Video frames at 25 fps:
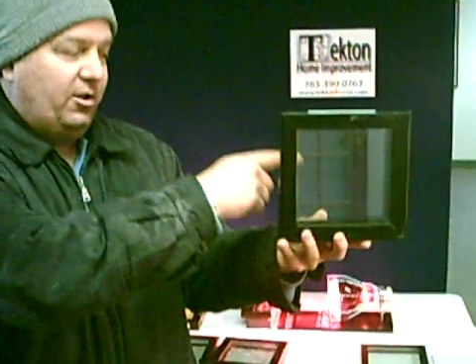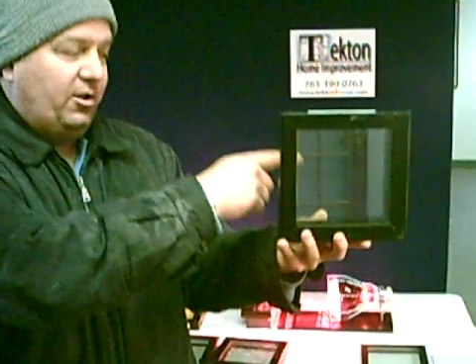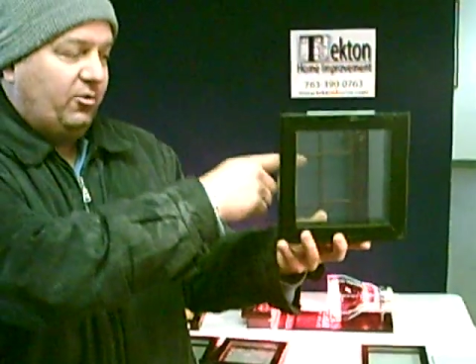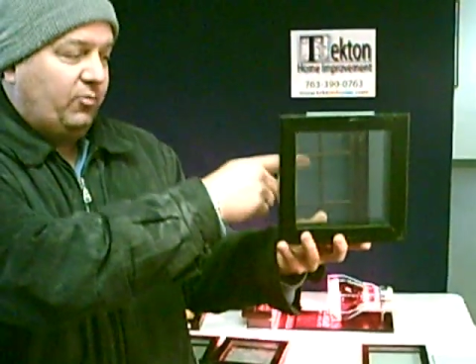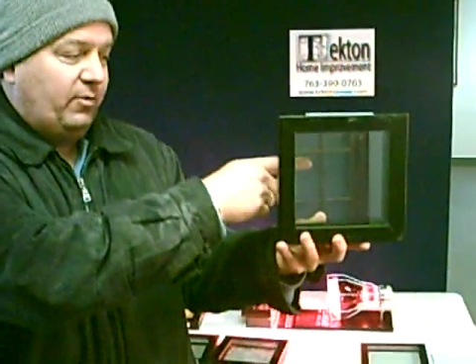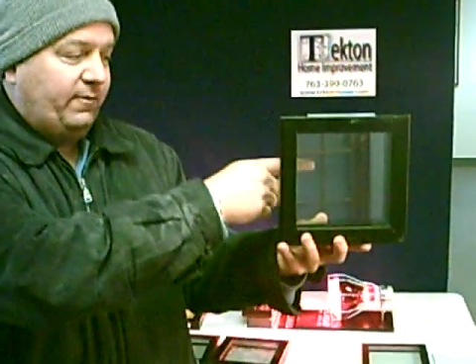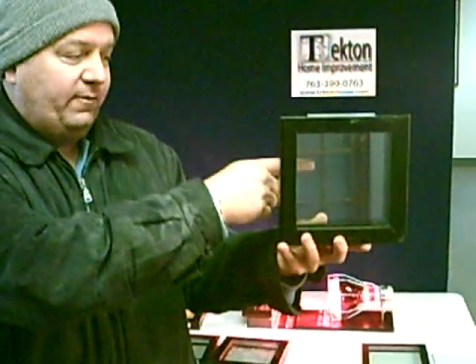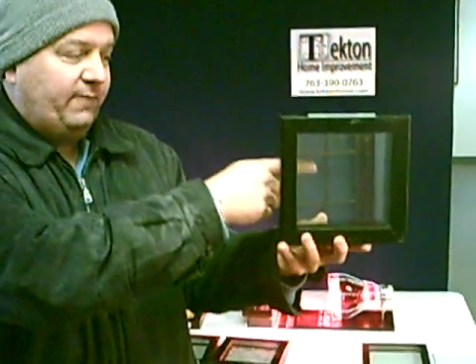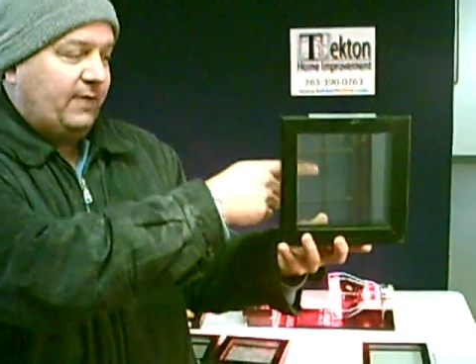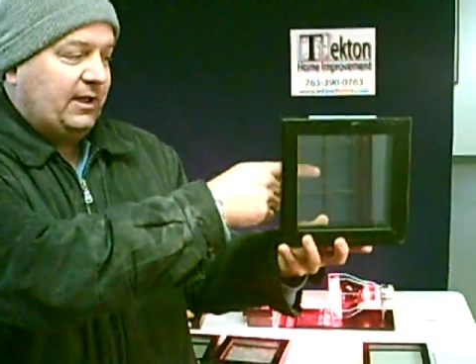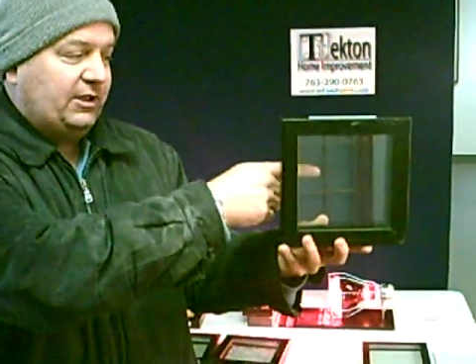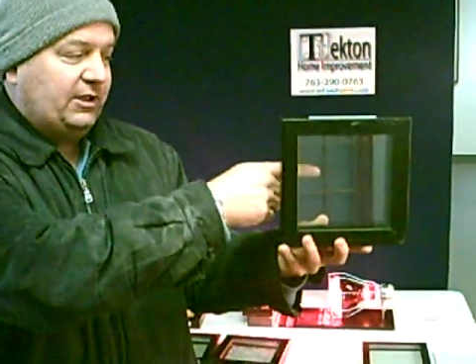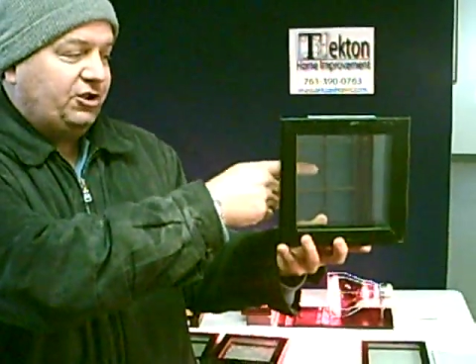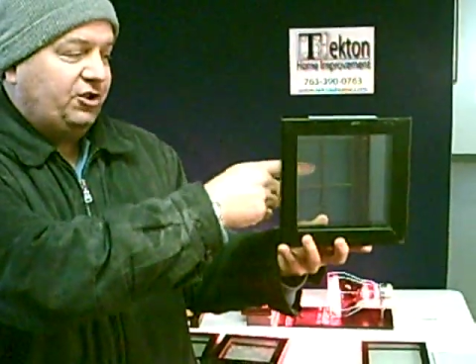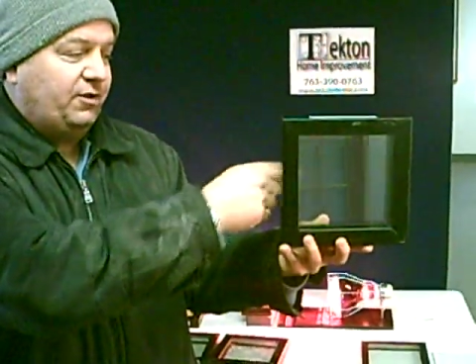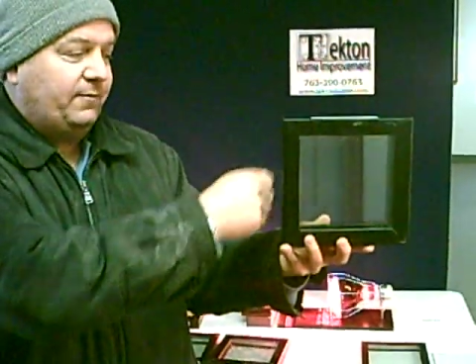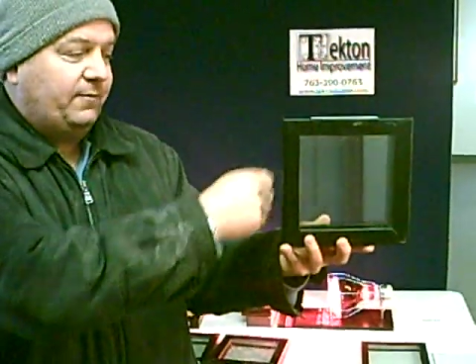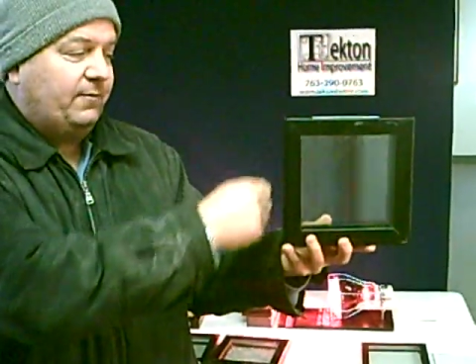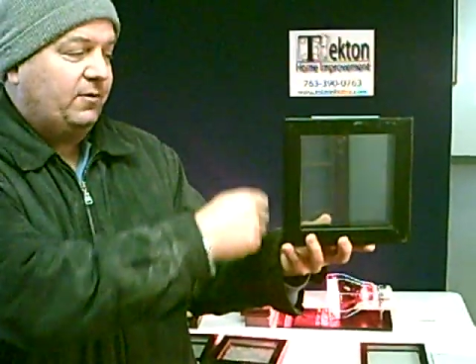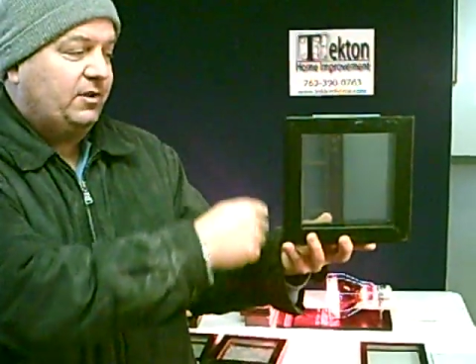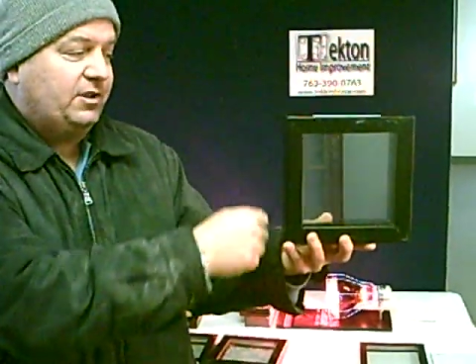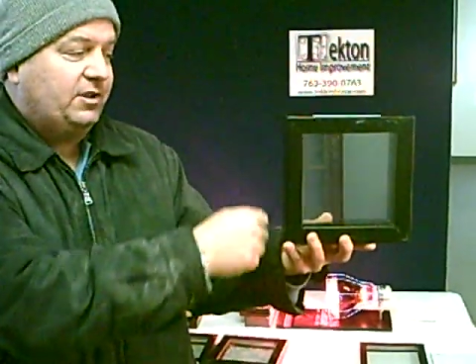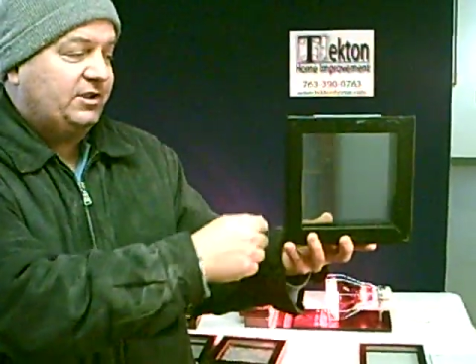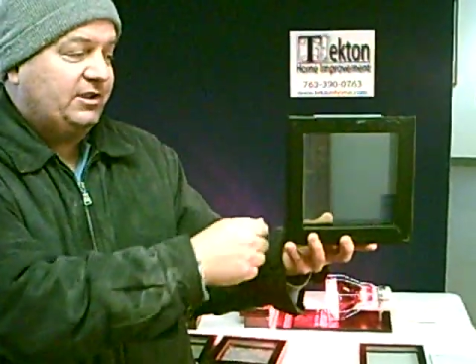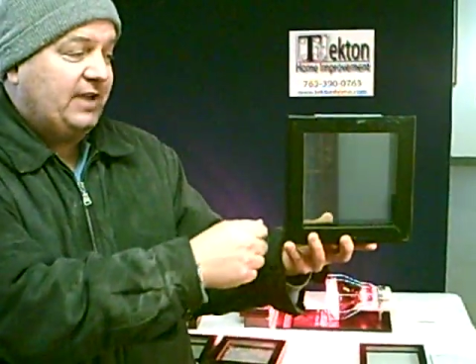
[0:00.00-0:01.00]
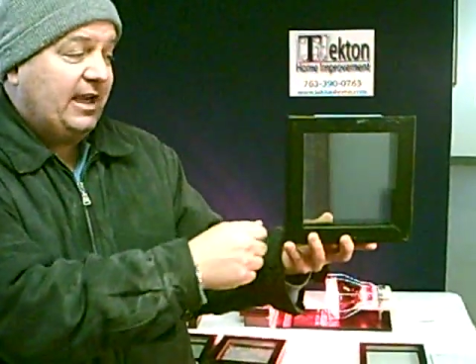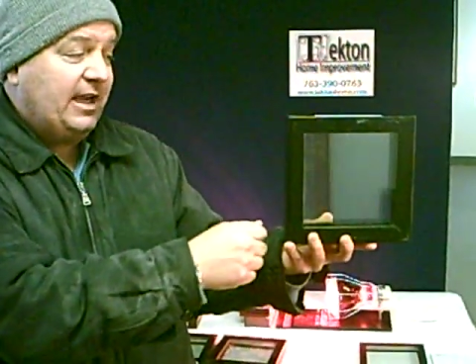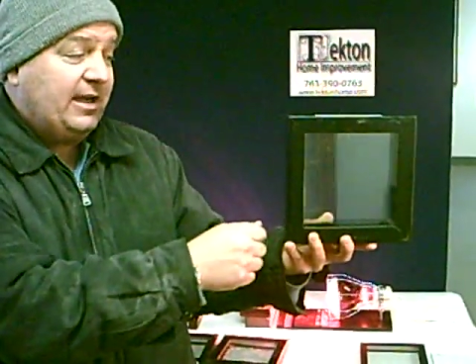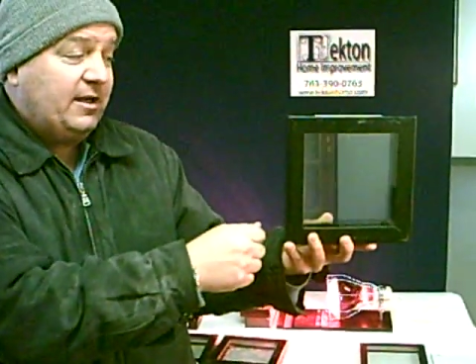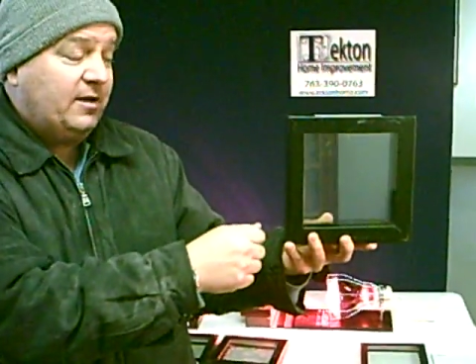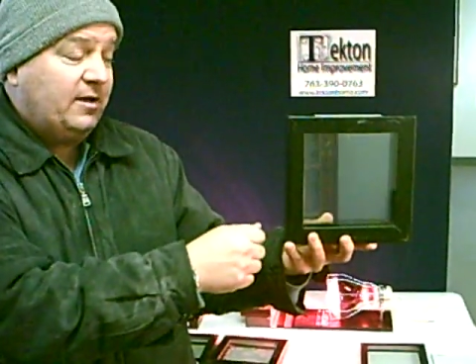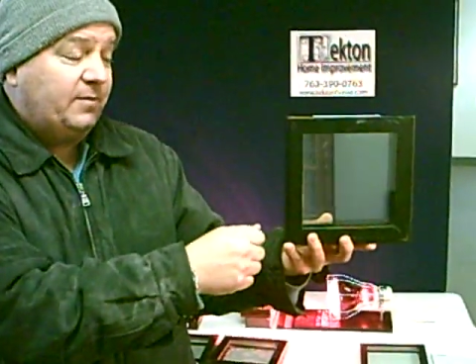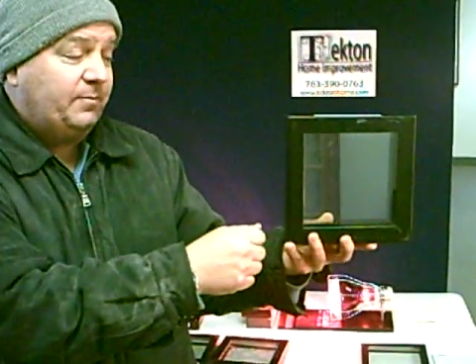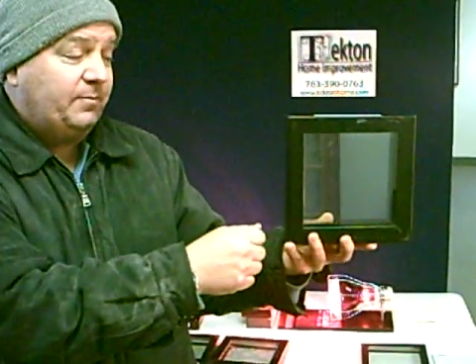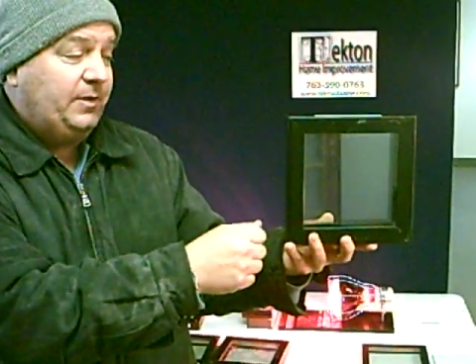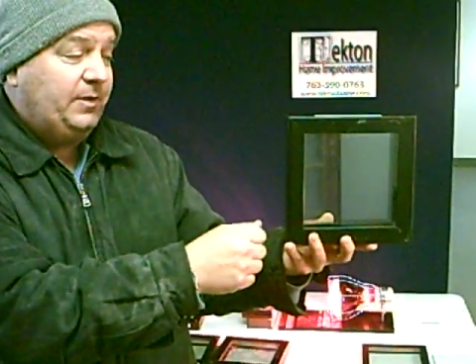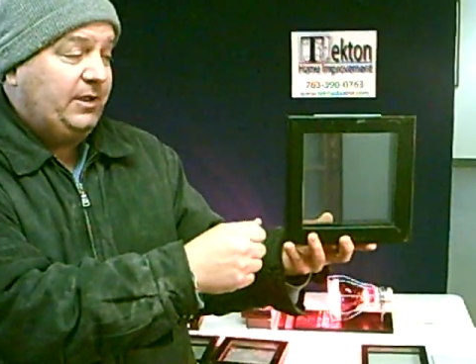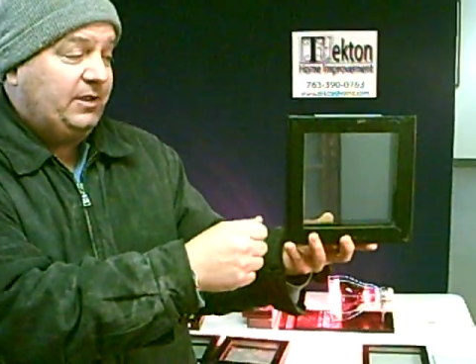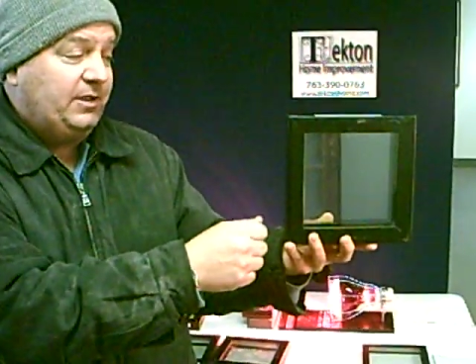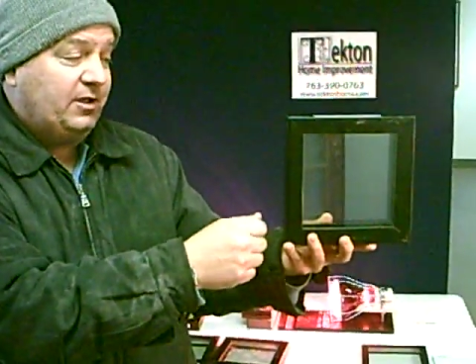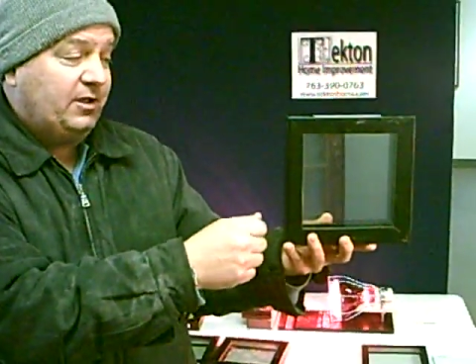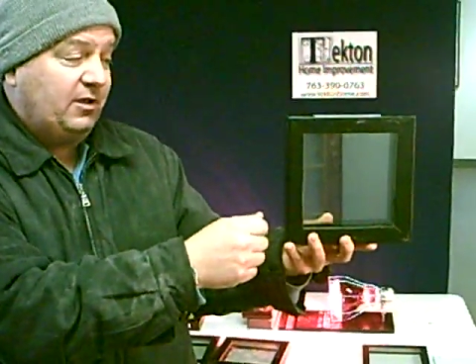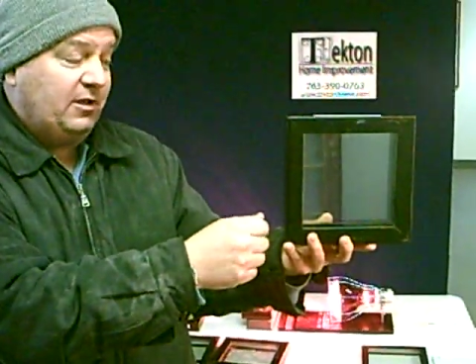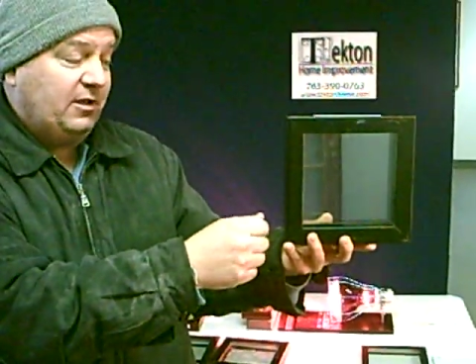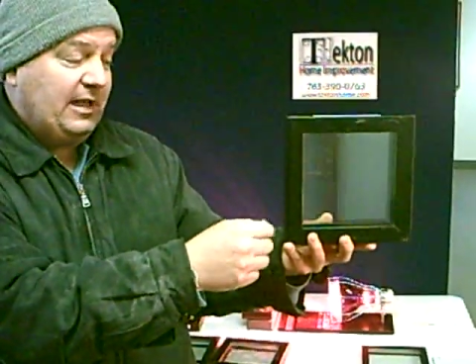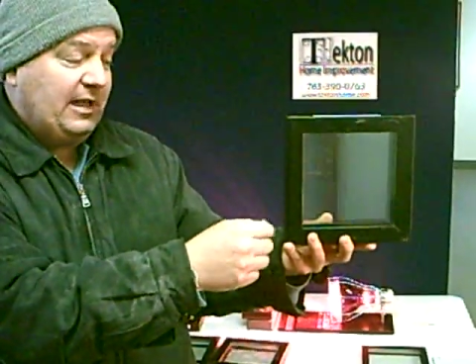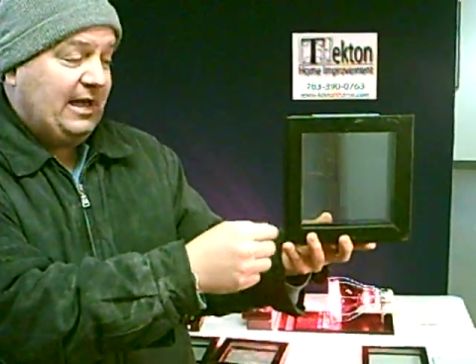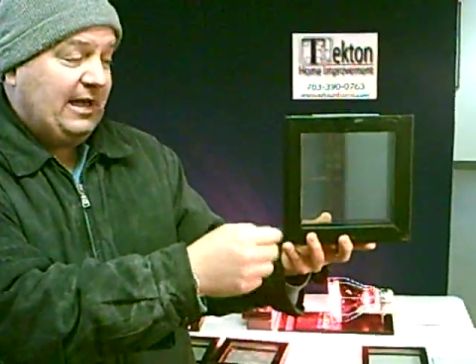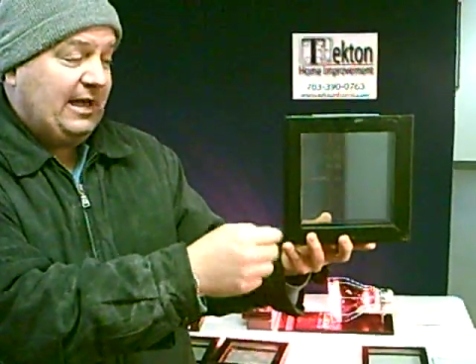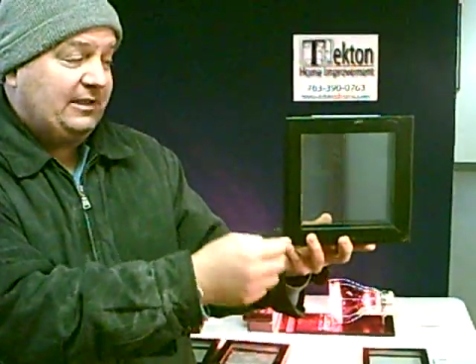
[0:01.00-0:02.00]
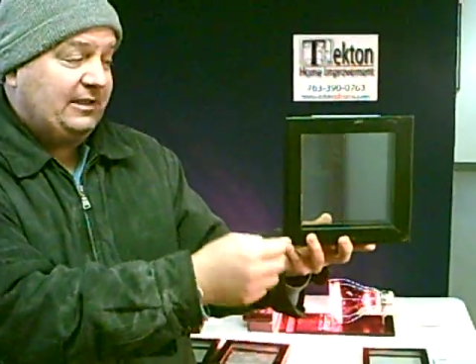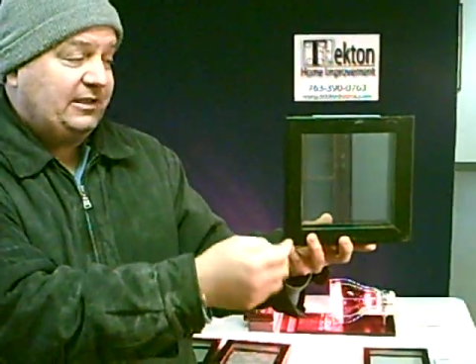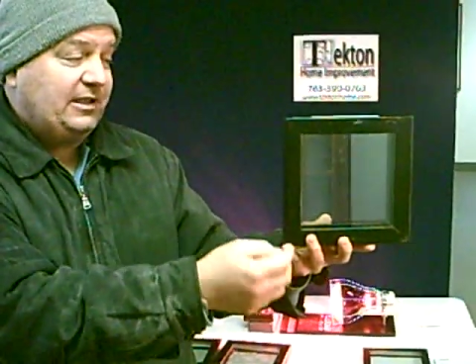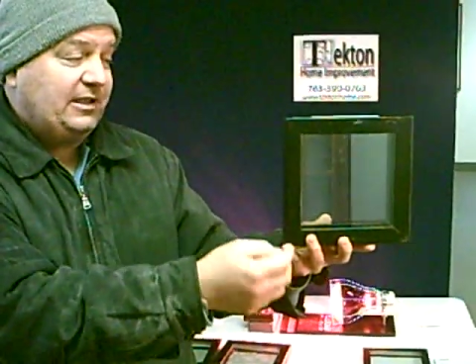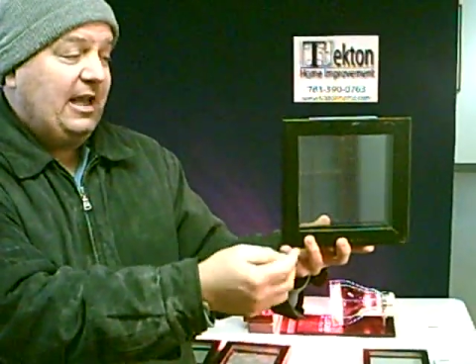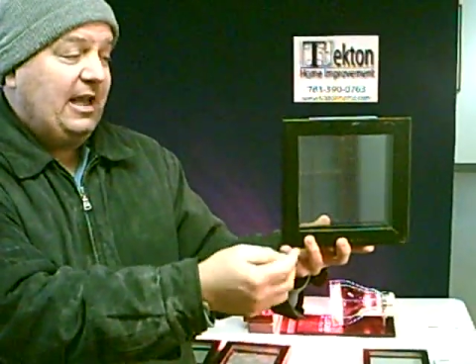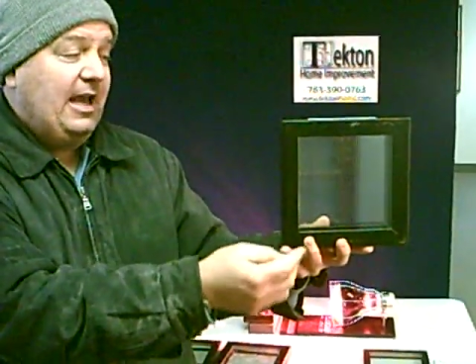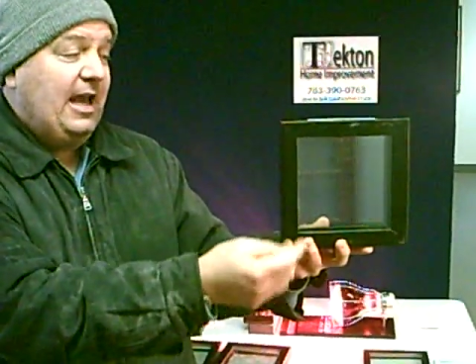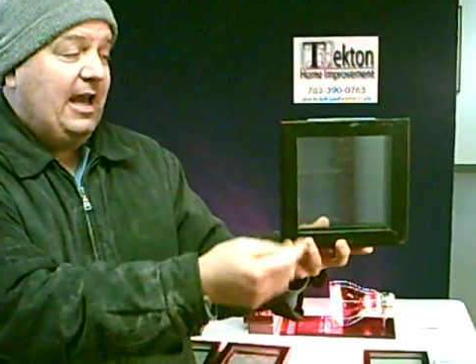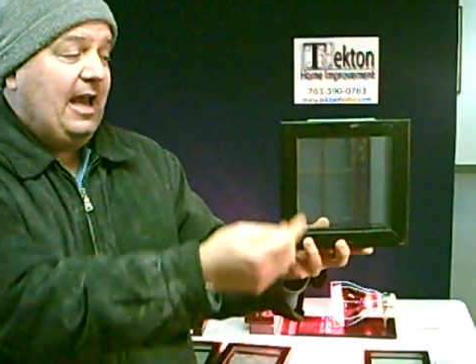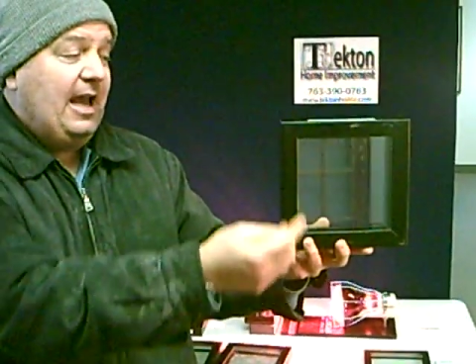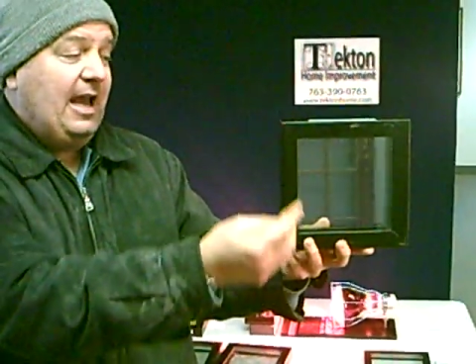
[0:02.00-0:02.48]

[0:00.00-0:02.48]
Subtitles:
another reflection for the second piece of glass,